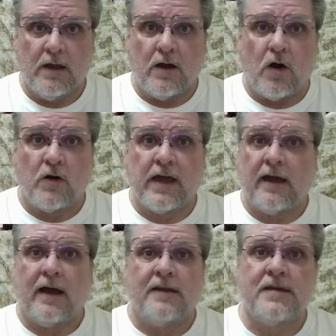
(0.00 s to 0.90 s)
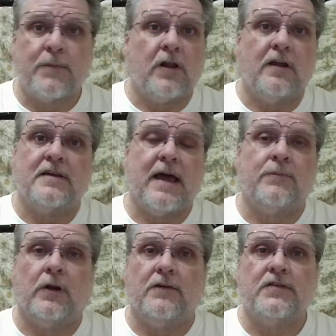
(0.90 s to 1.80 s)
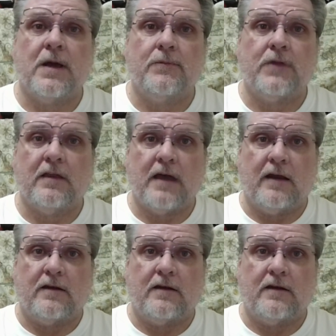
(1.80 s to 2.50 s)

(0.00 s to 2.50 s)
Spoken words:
Okay, a typical example of something that